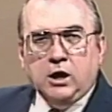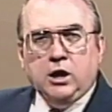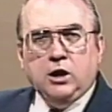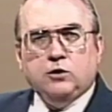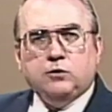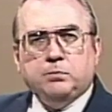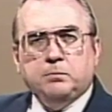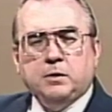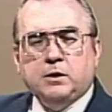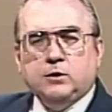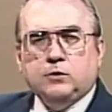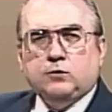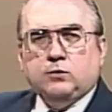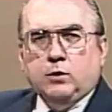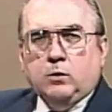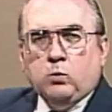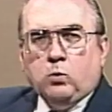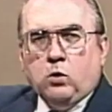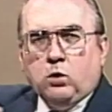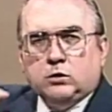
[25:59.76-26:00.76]
His
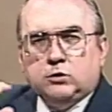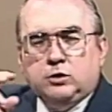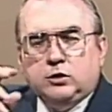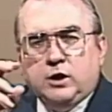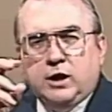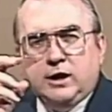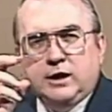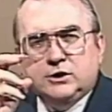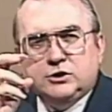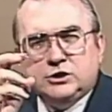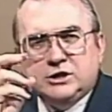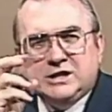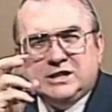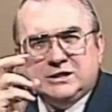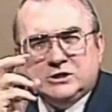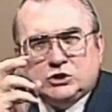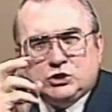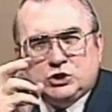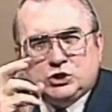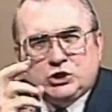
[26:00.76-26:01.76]
ministry and work today is
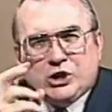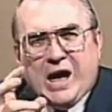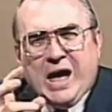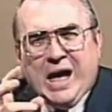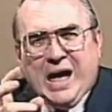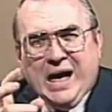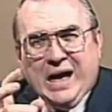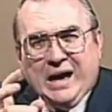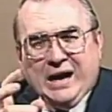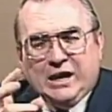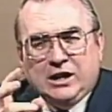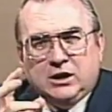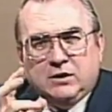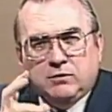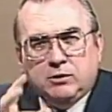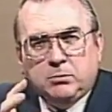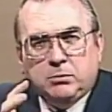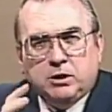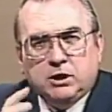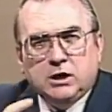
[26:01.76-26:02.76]
inside
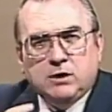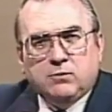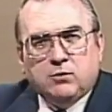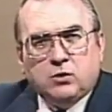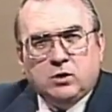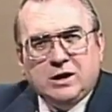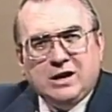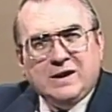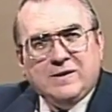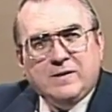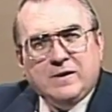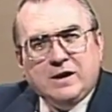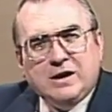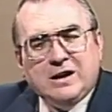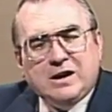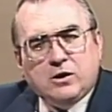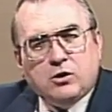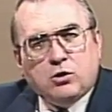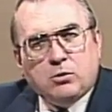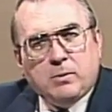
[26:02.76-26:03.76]
of the believer, in the
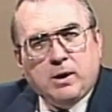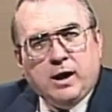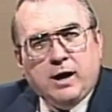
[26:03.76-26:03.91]
inner